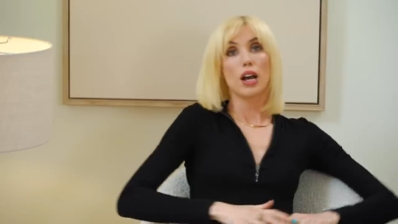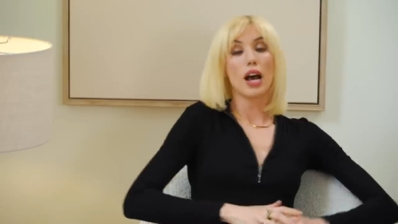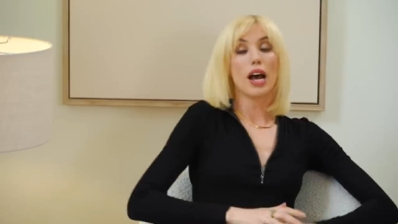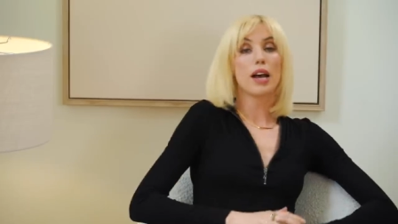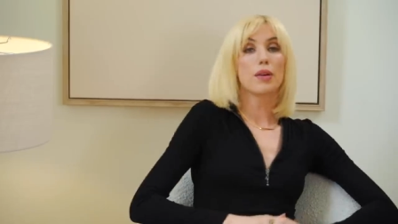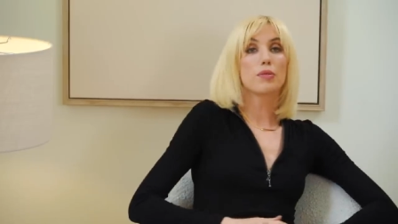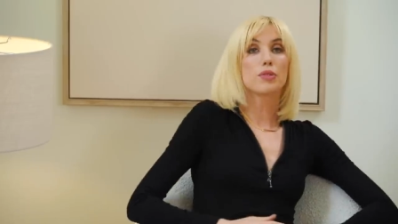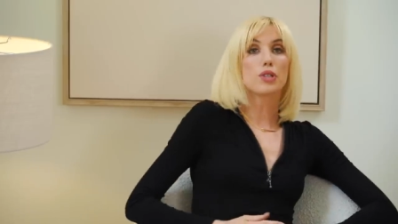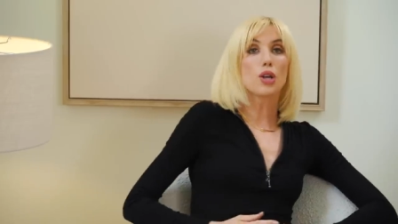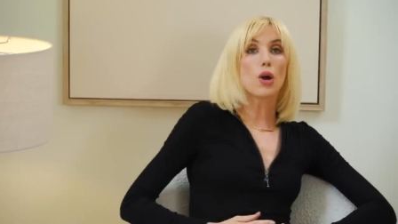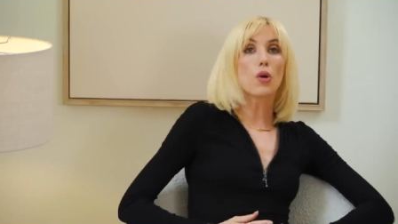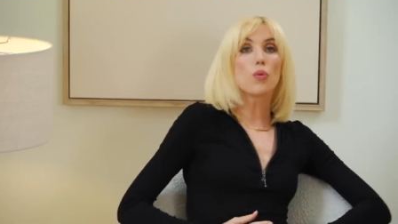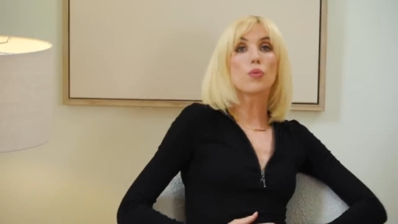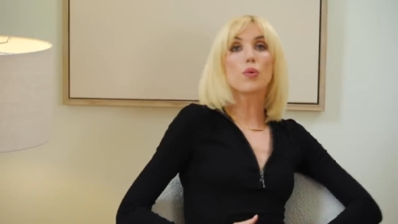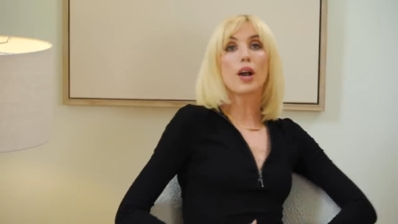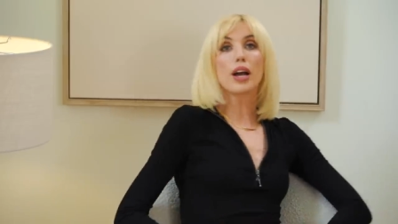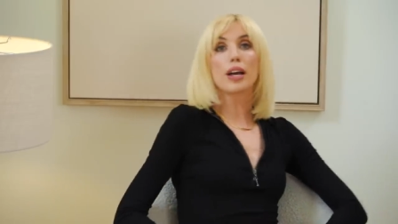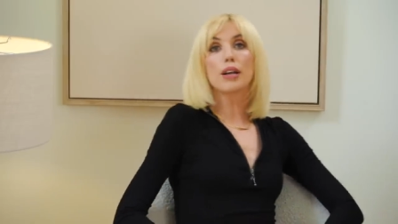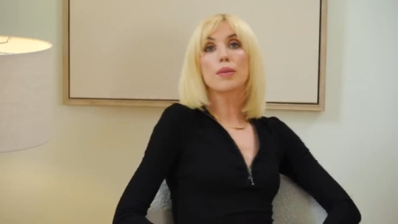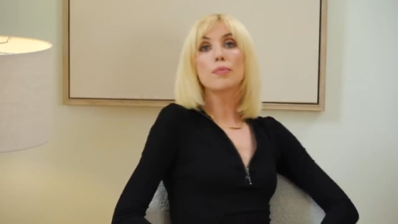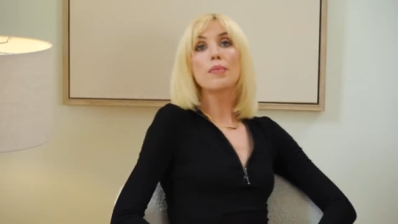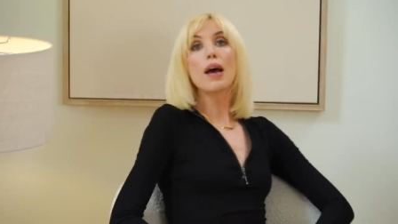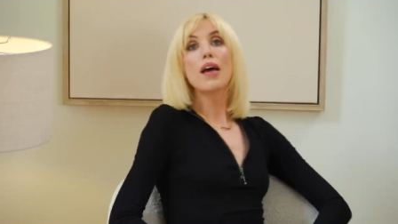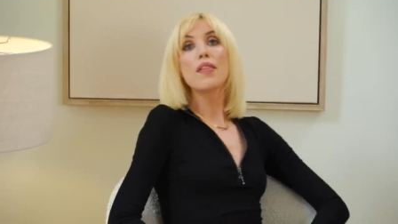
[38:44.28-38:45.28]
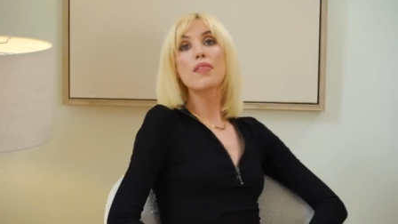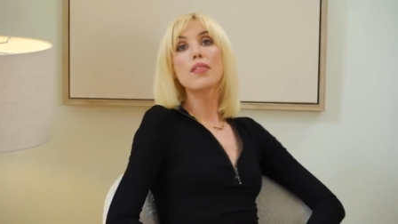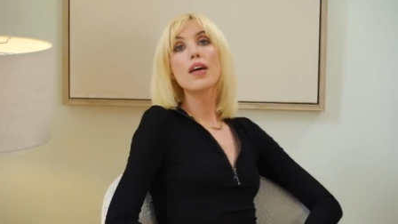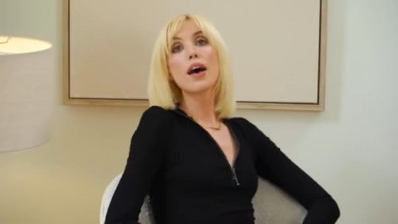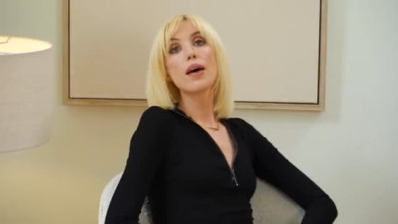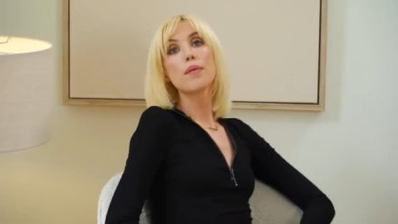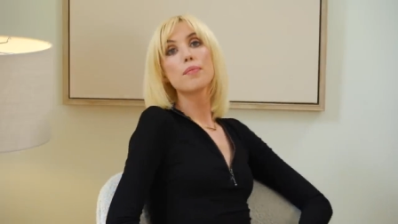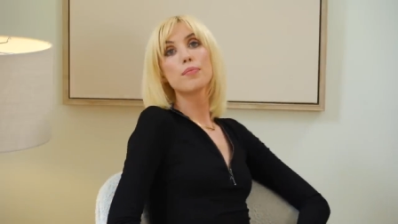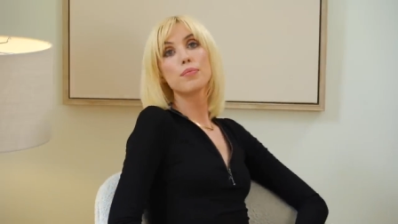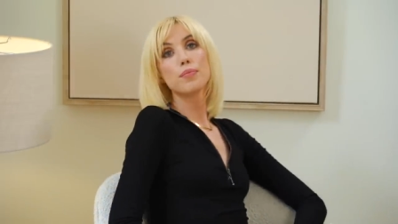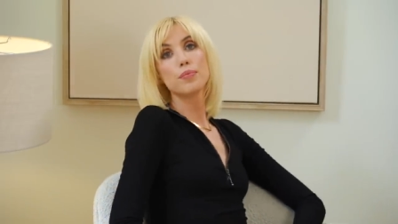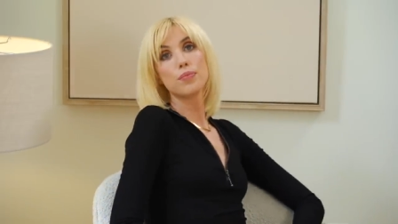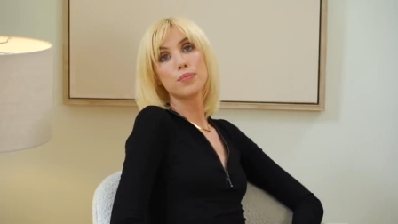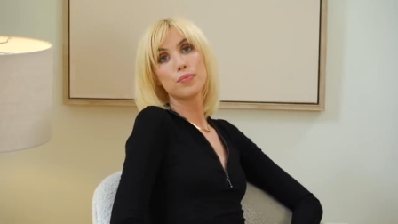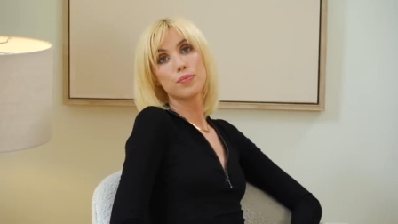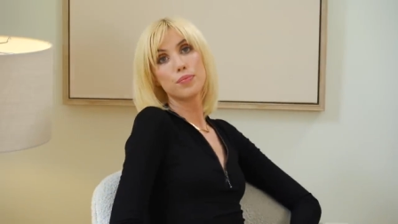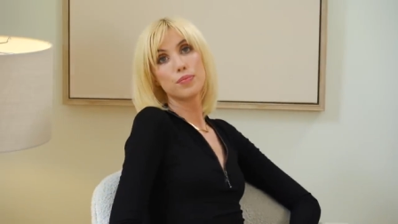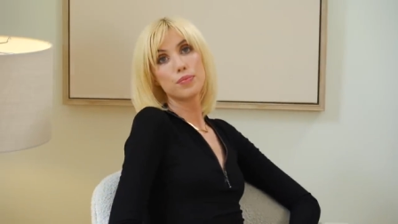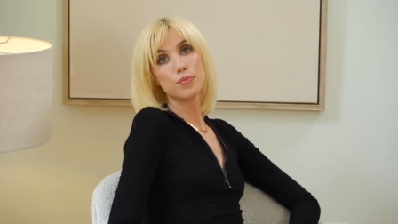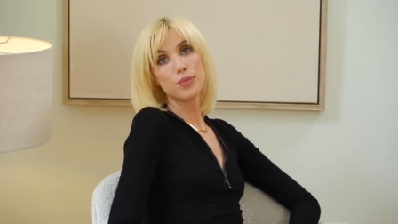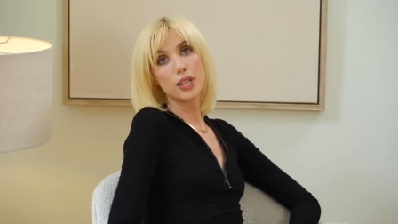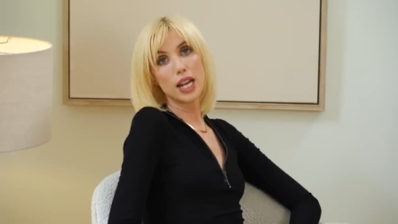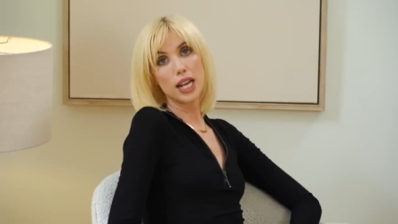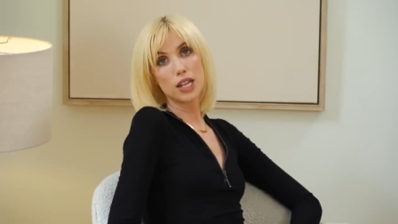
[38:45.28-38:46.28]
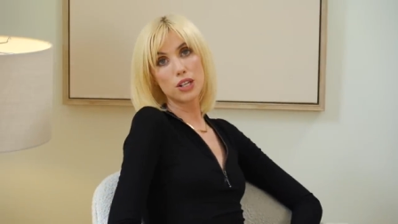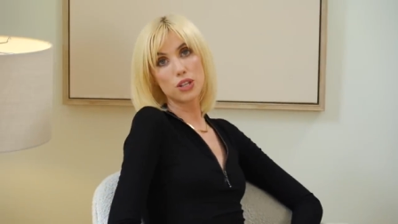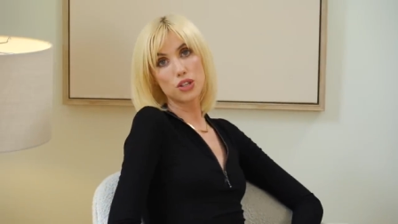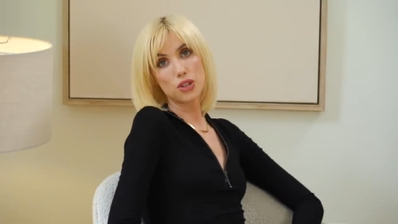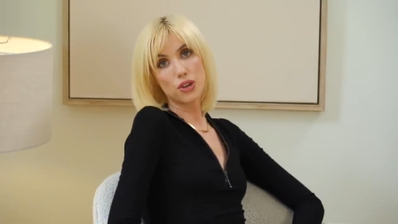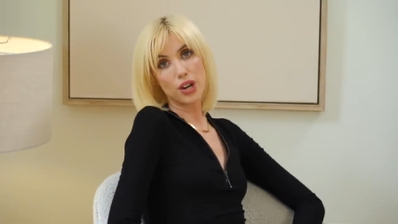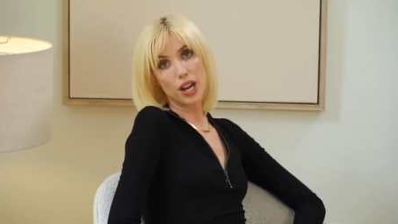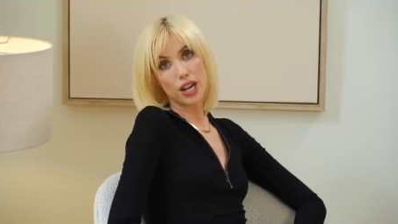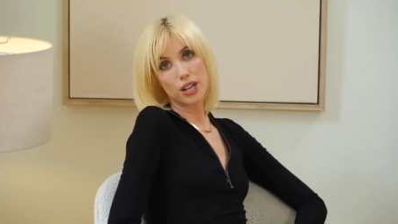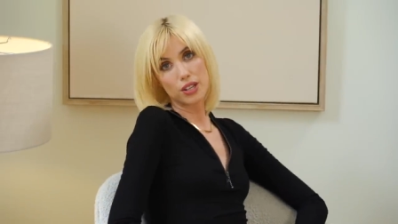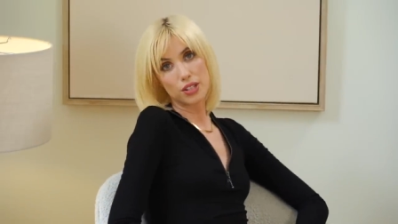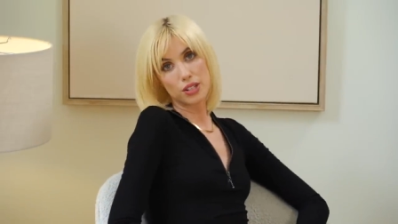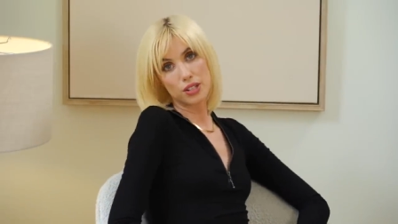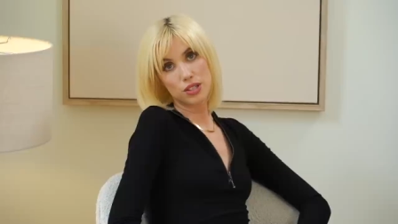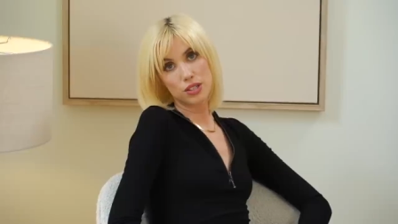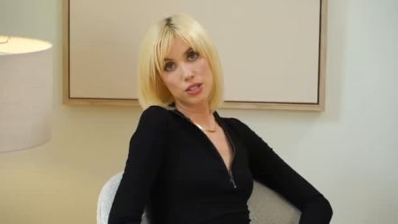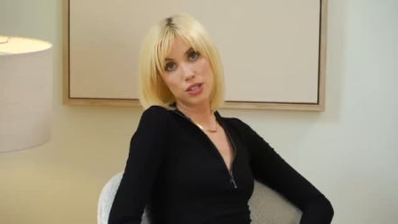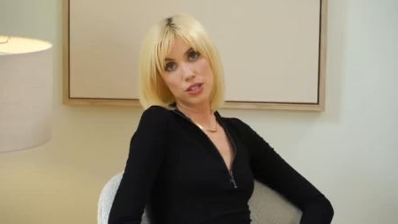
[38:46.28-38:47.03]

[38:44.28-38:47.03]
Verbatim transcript: I don't recommend them. Dangerous.